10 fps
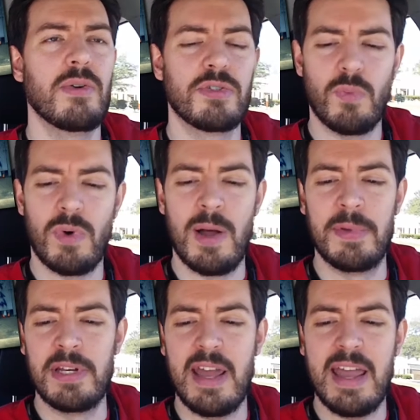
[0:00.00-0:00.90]
who's a
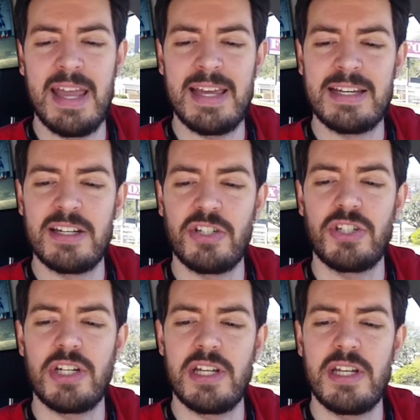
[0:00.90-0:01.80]
woman, and
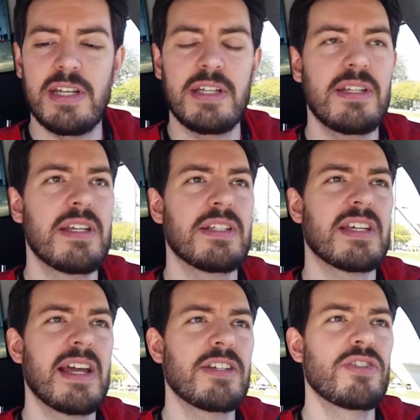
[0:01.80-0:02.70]
she is
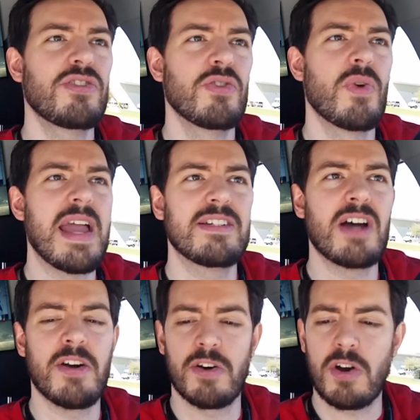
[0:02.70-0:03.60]
connected to a
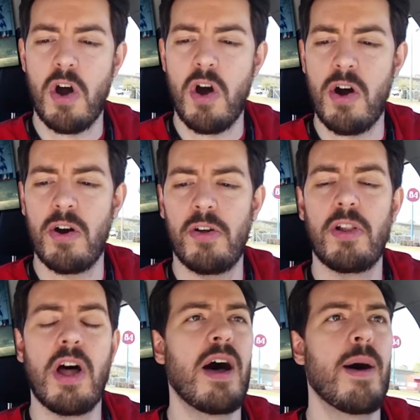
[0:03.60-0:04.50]
Dr.
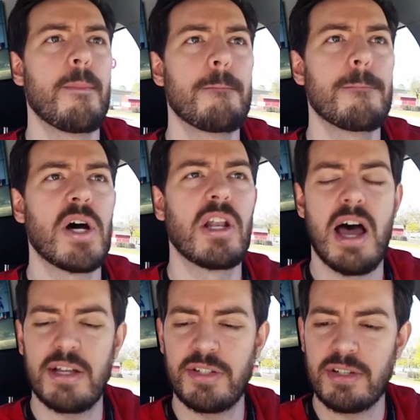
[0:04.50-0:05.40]
Carl
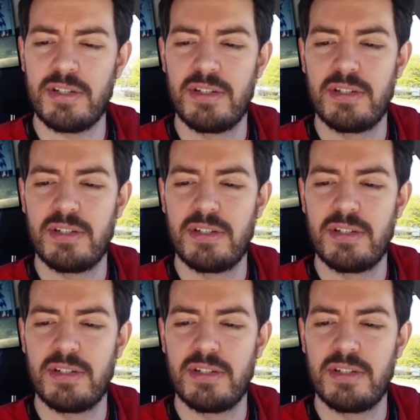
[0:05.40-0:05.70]
Mollusk,